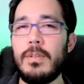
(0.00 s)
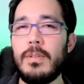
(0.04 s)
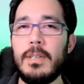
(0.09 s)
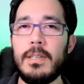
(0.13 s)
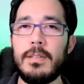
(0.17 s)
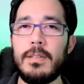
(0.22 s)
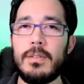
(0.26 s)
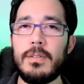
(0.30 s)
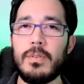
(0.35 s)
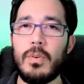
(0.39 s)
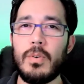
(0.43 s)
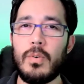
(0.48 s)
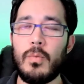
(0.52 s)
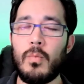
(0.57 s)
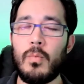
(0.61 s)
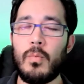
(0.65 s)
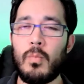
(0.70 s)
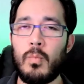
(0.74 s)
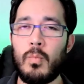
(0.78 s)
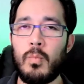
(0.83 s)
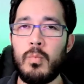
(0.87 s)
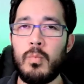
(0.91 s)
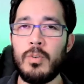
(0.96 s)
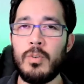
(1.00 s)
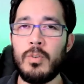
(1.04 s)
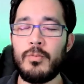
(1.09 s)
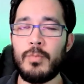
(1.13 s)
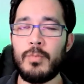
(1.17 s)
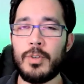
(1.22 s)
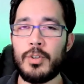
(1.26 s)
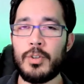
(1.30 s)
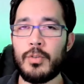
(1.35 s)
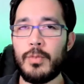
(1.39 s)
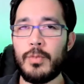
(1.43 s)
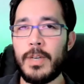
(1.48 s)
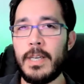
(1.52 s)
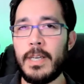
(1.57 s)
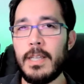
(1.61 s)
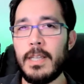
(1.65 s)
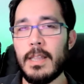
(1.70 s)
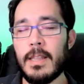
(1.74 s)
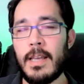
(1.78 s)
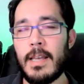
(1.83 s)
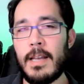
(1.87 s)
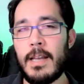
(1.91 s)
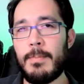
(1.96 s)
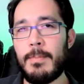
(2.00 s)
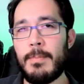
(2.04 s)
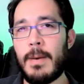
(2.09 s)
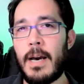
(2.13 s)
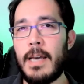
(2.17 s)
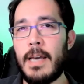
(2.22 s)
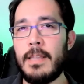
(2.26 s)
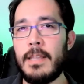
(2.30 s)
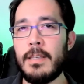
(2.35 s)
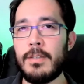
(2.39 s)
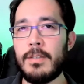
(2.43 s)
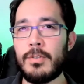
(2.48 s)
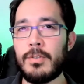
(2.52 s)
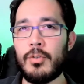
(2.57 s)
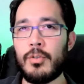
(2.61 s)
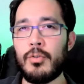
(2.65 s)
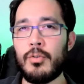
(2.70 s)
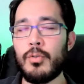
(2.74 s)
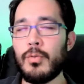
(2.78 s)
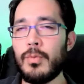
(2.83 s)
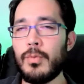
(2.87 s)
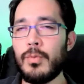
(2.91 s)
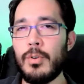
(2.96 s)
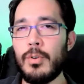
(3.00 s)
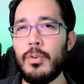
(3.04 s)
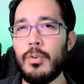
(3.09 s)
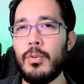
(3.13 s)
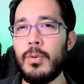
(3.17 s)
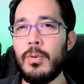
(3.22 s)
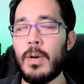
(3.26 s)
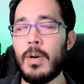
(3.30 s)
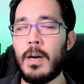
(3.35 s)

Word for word: this re- retreat led by this guru,